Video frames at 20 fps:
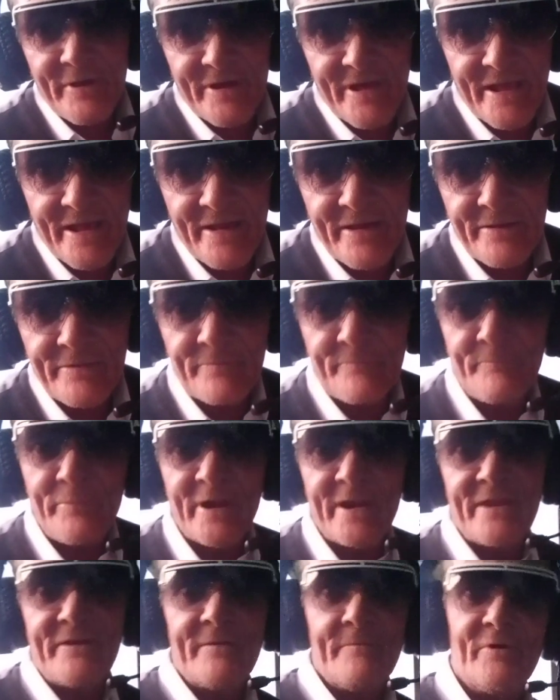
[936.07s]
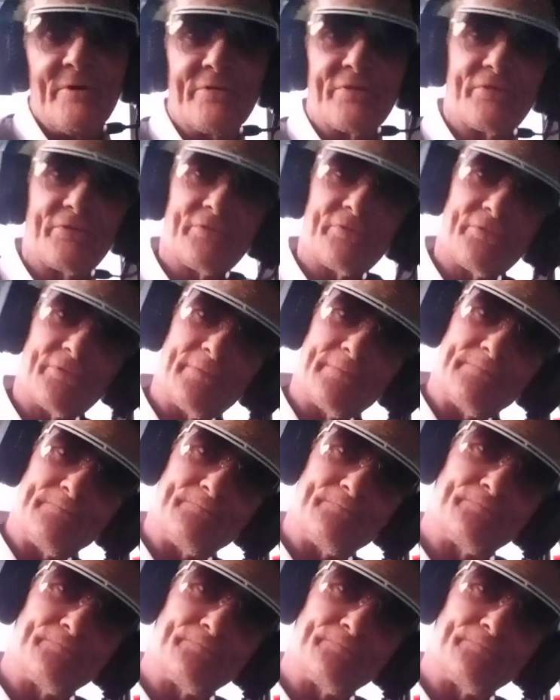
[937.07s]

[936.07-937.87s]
Gotta go. Buddy and the boss.